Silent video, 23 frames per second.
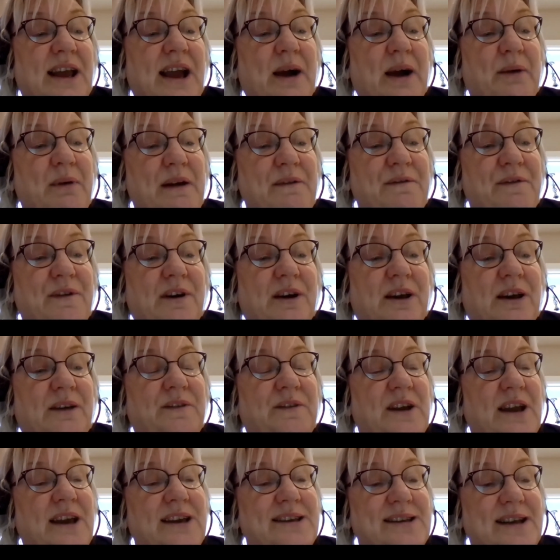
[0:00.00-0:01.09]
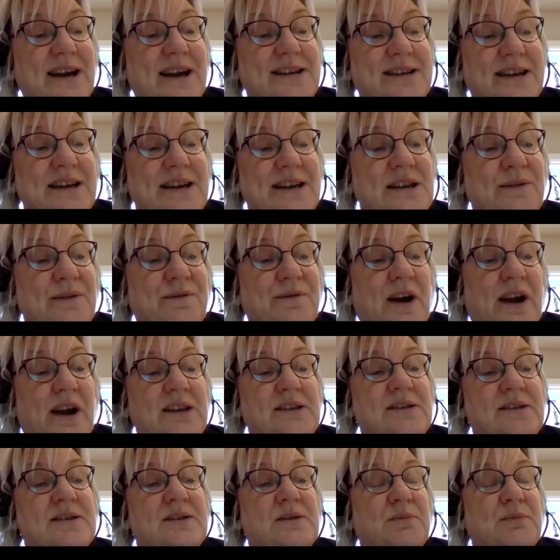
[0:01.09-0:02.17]
However, if it is
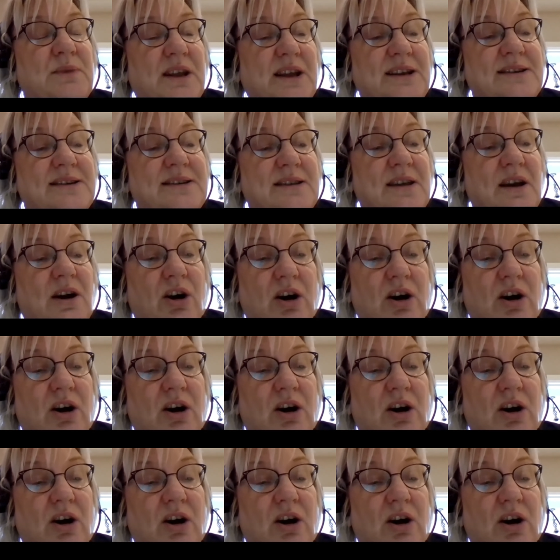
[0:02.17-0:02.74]
identifying some needs that